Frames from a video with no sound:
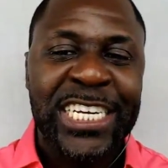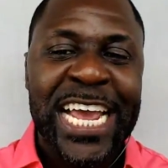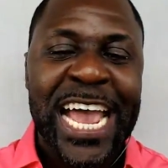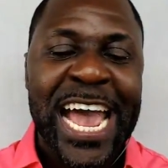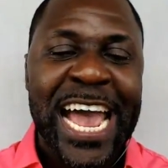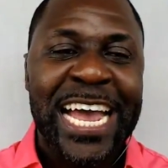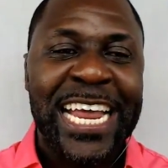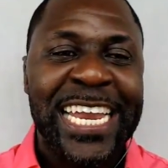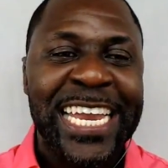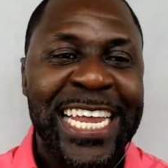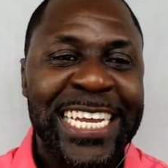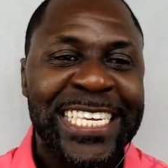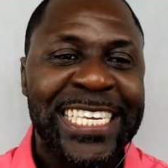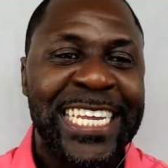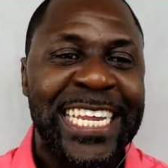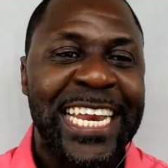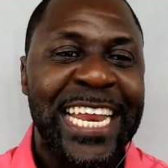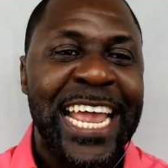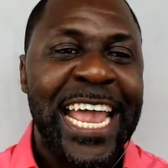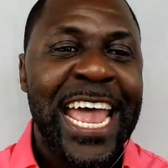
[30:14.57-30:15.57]

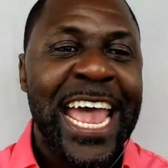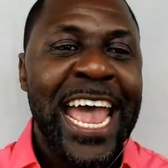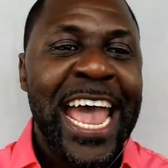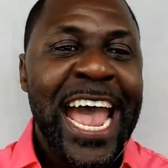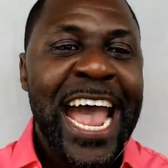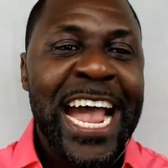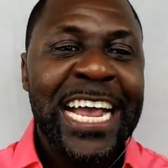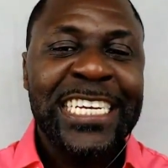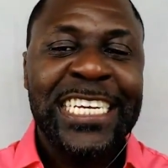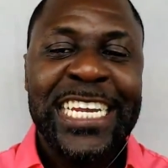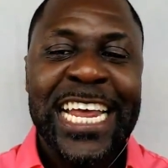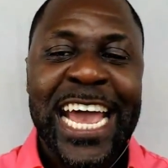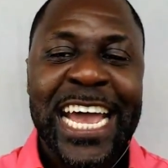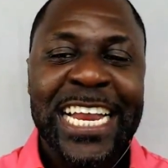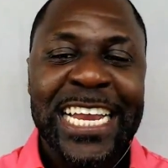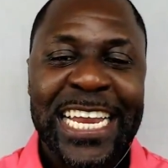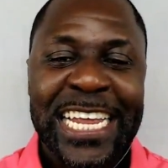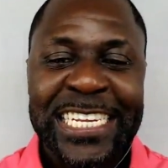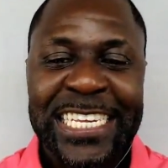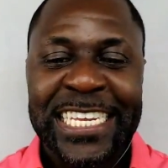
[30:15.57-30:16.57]
#listen,
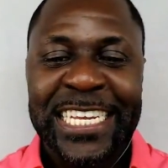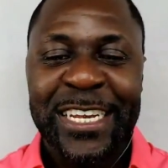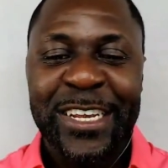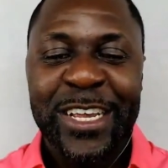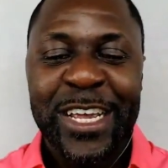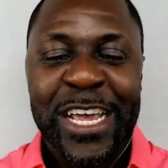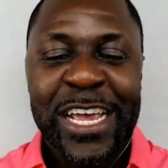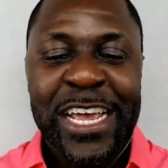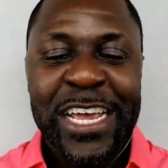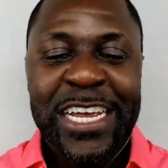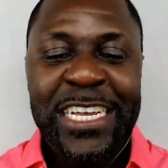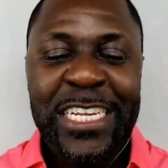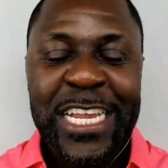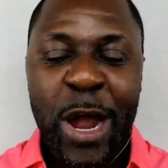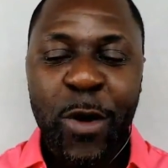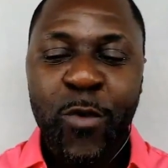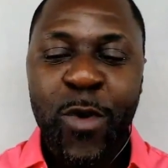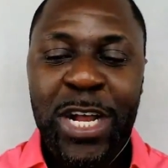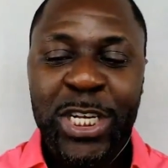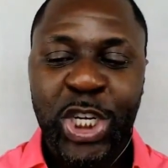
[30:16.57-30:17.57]
because I
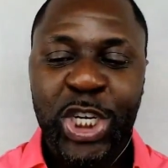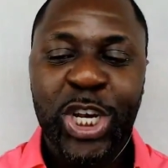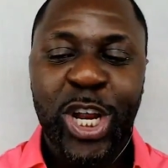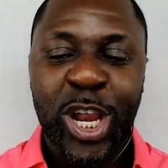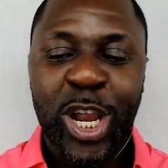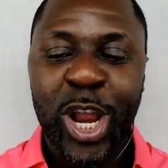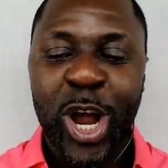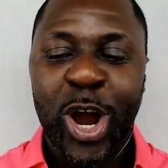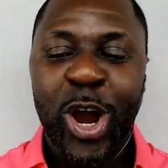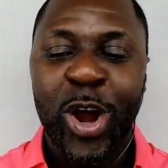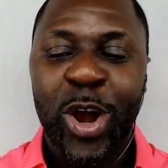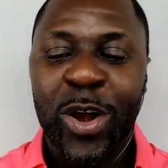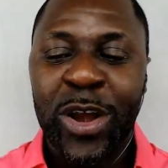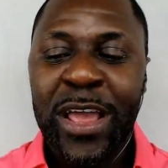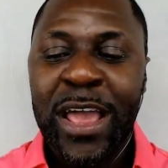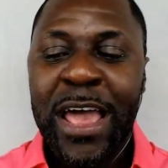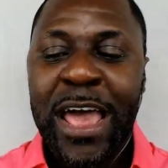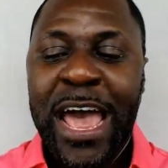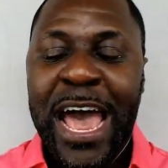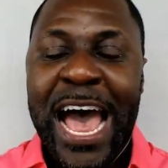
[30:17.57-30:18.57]
want you to learn
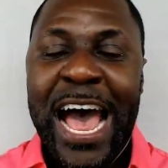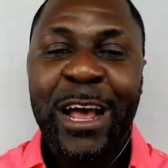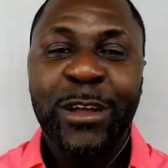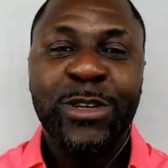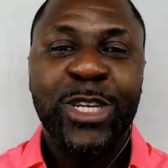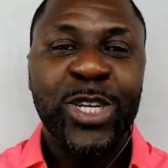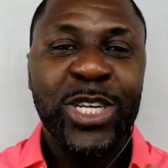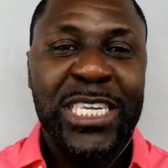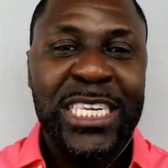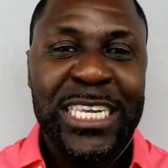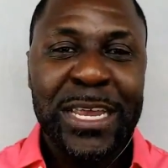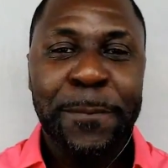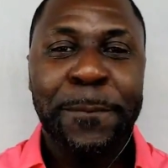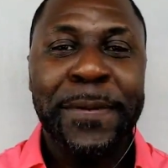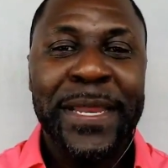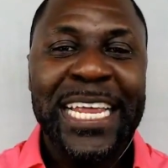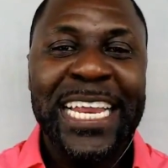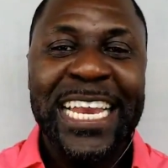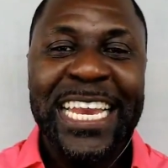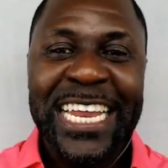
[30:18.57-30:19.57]
how to simply
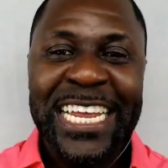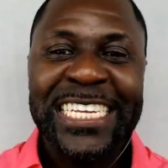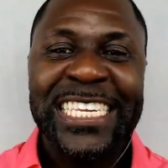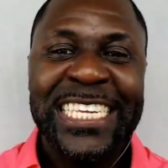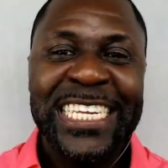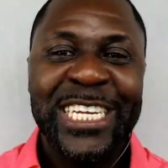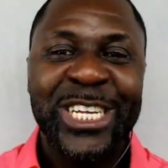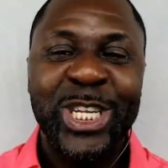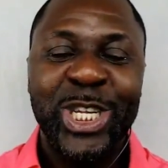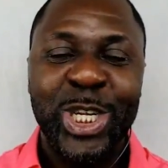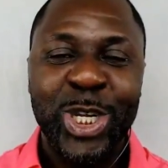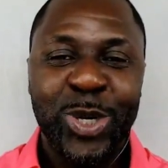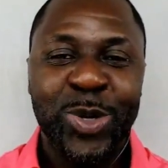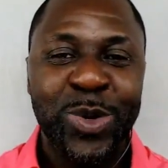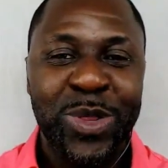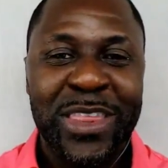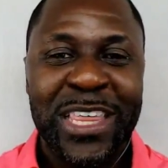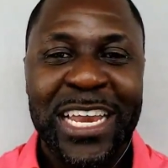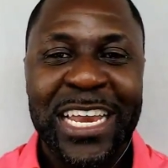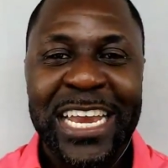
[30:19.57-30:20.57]
listen to
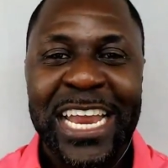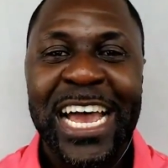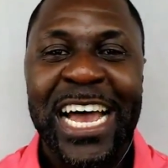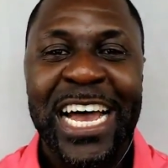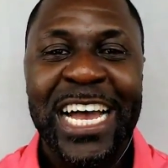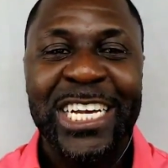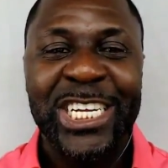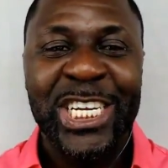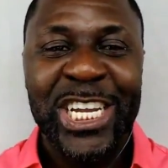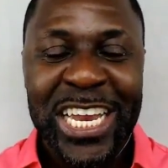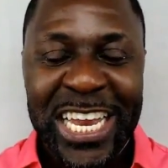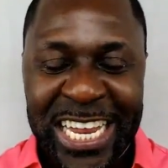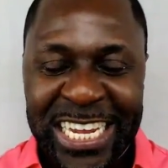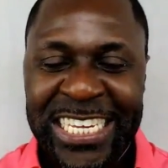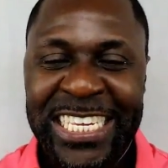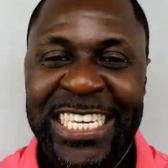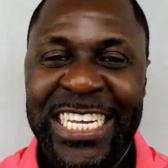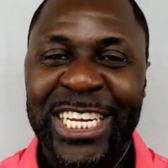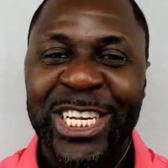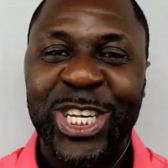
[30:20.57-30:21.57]
the nudge,
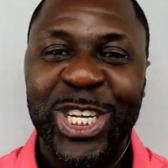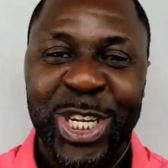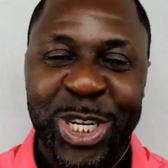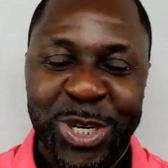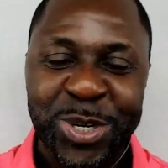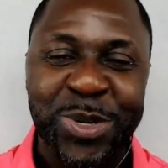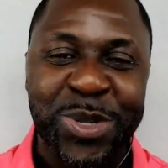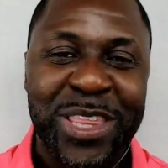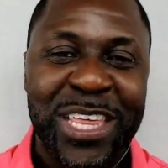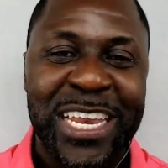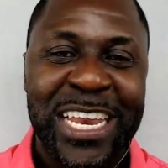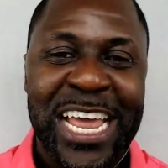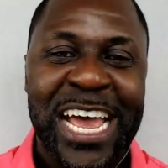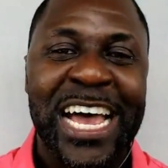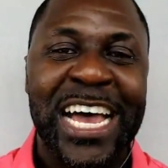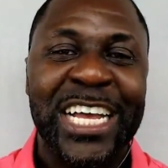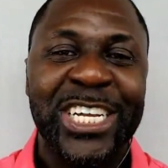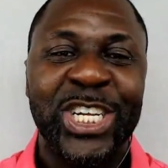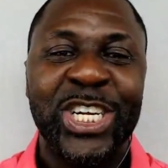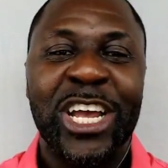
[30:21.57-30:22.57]
listen to the
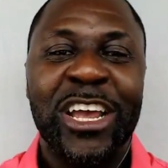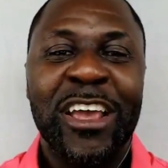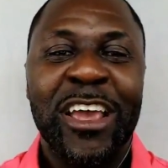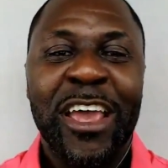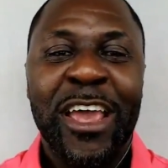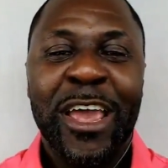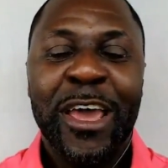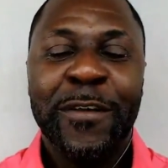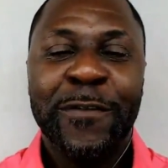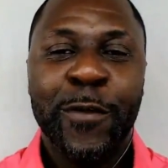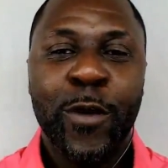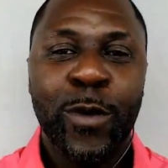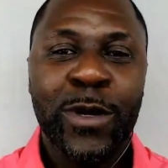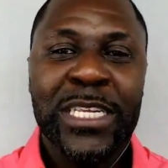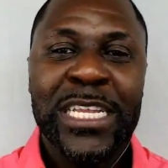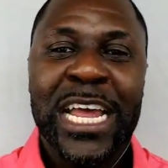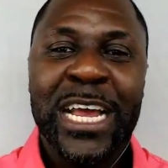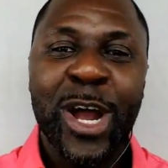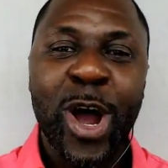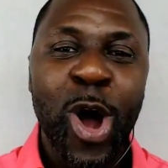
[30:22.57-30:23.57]
nudge. And of course,
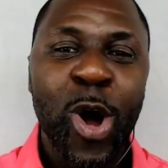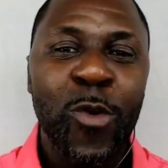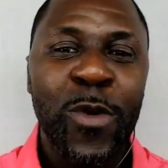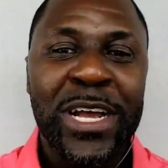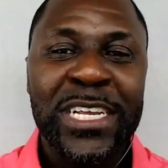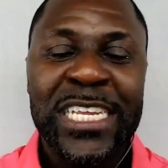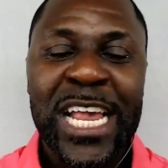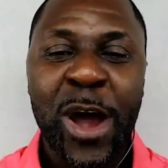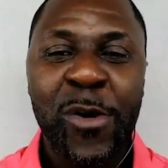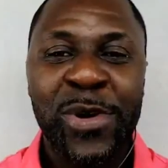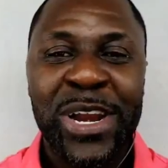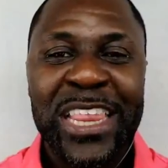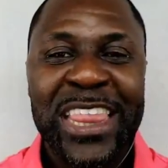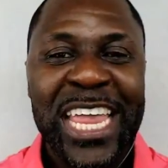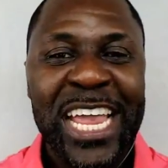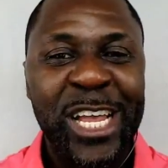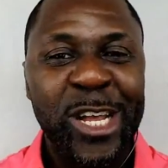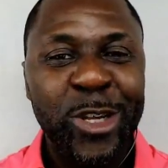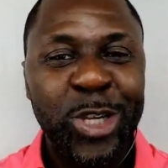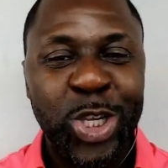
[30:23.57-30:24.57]
like always, I want to
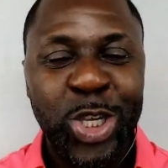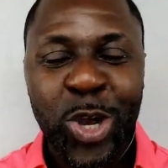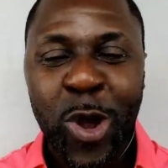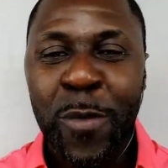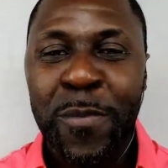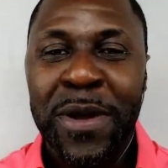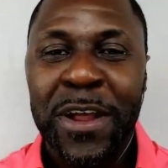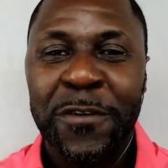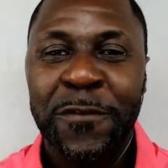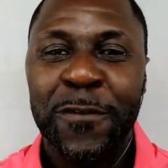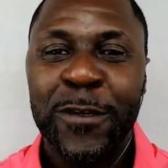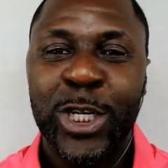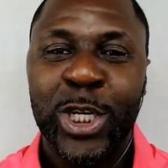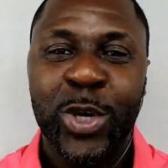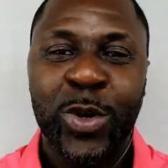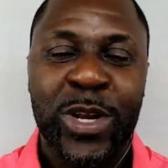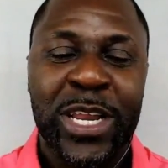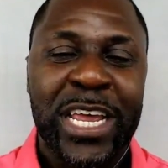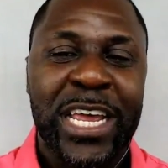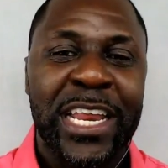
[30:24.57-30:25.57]
thank you so much for
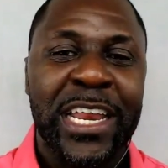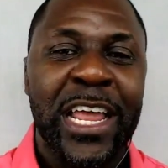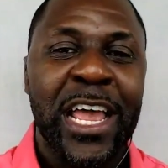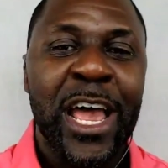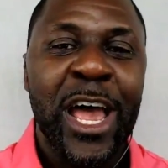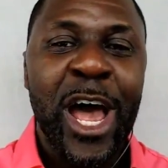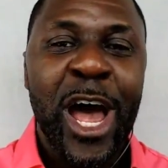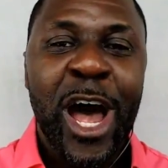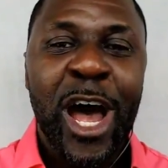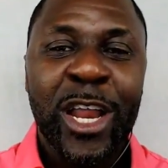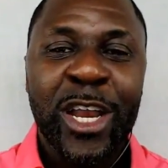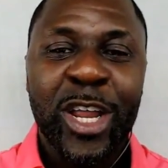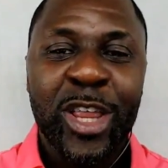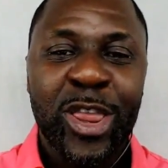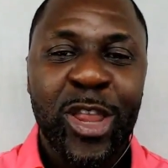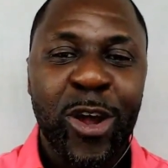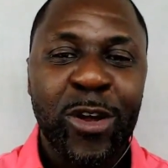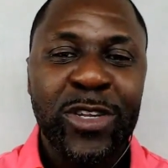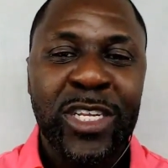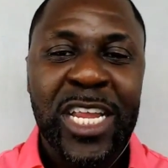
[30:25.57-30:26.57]
tuning in on the
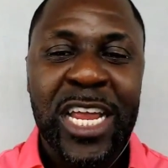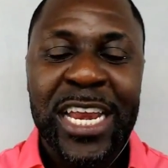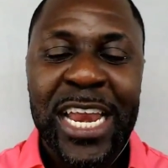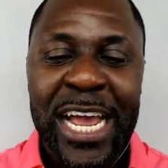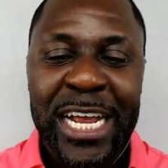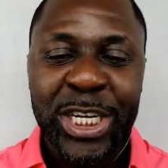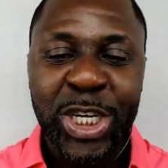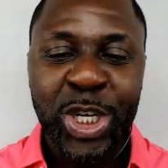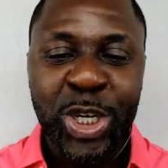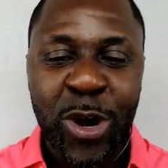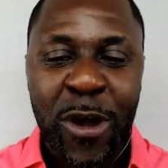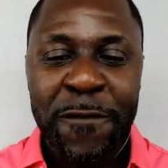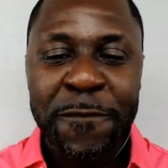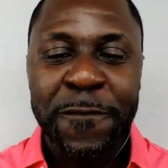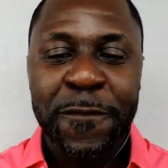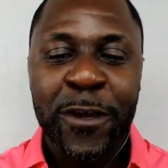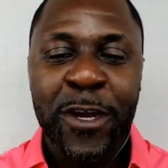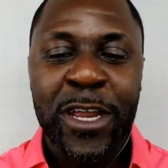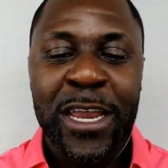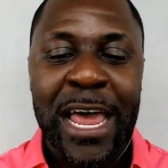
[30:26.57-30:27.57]
Thursday night Show Up for
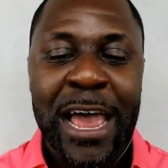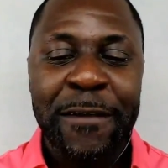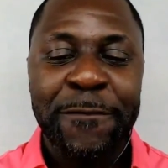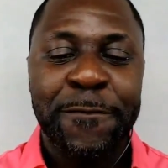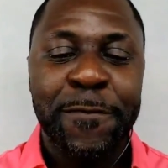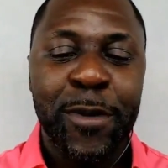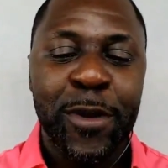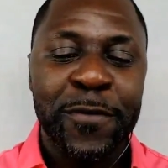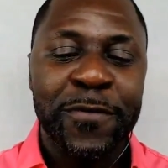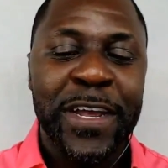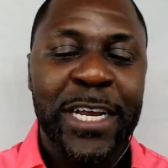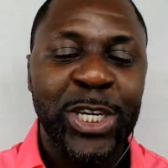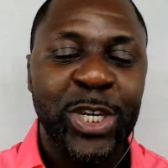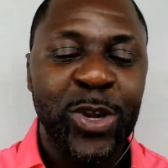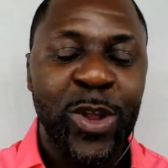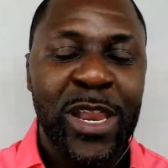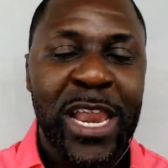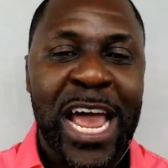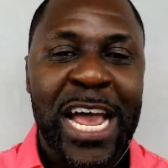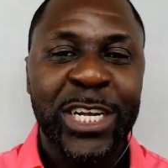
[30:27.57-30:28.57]
Your Life motivational
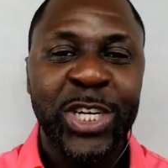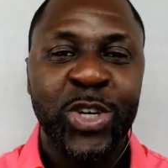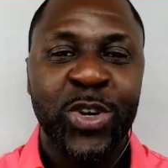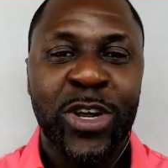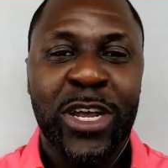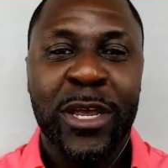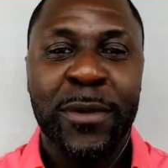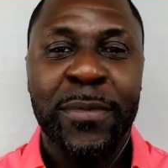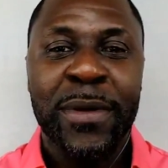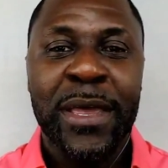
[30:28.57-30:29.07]
live stream.